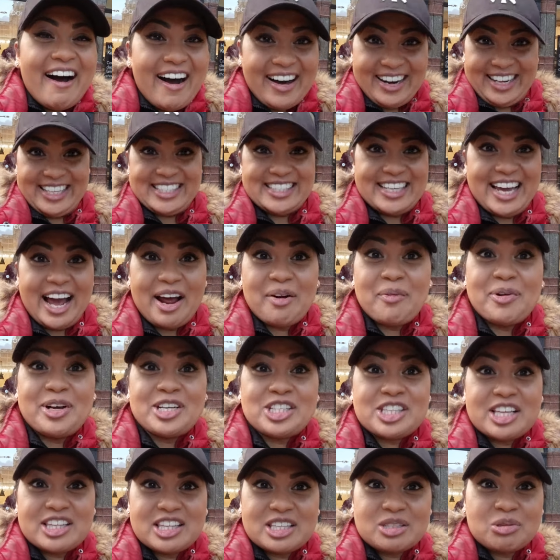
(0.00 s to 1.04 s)
Honestly, I
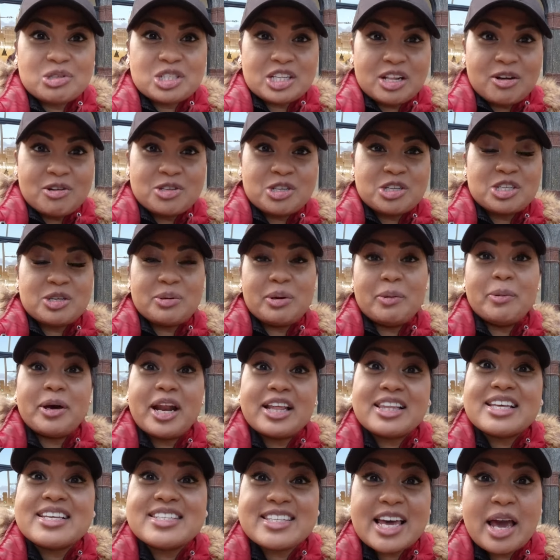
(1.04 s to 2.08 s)
wish that this was closer to me,
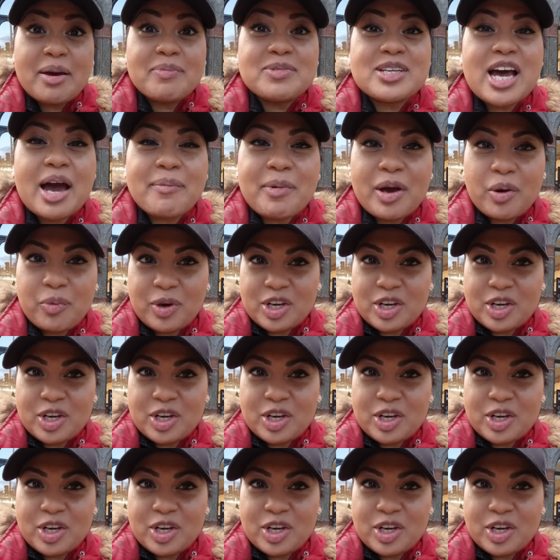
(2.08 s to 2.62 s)
but at the same time,